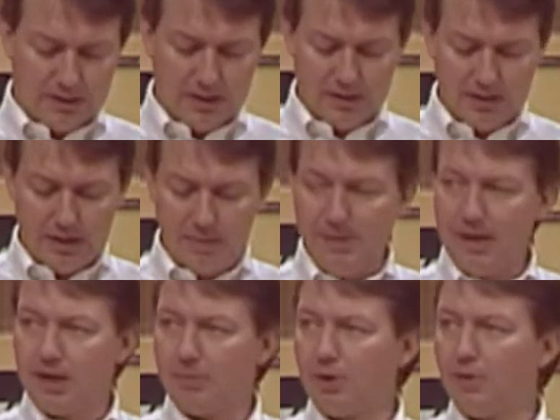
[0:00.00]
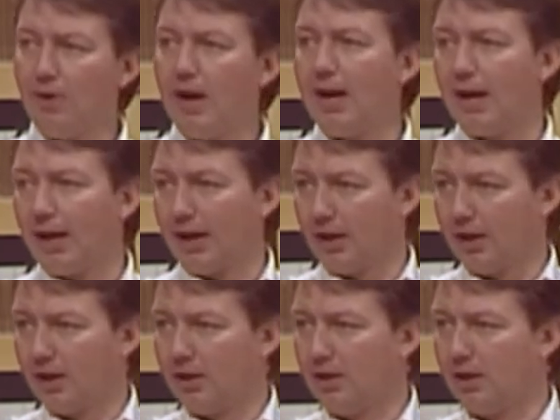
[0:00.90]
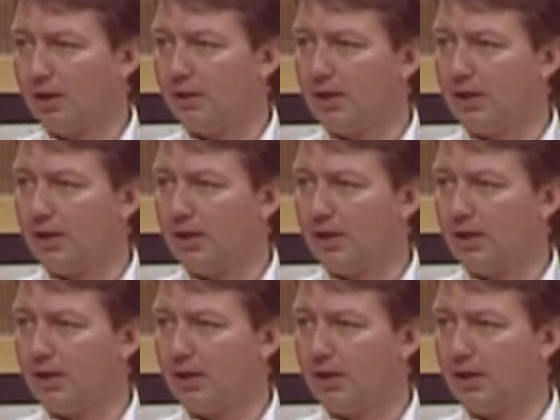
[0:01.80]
They, they make a meringue. Mm -hmm.